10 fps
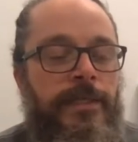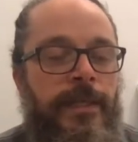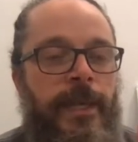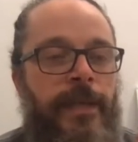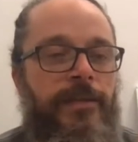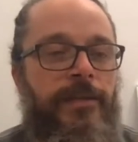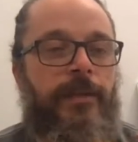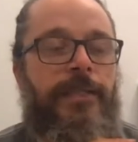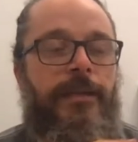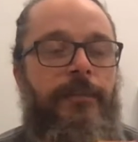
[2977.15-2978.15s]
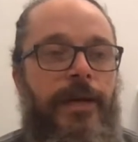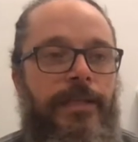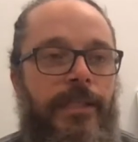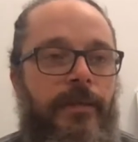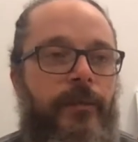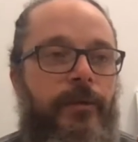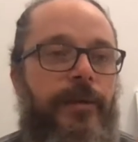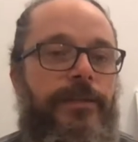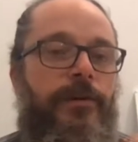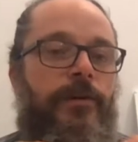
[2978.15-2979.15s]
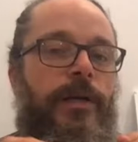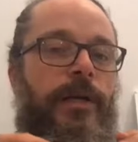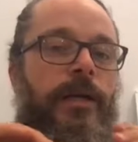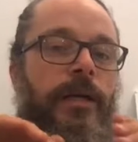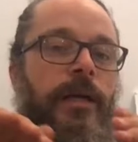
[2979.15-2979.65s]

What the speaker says: is the case rates and positivity rates are going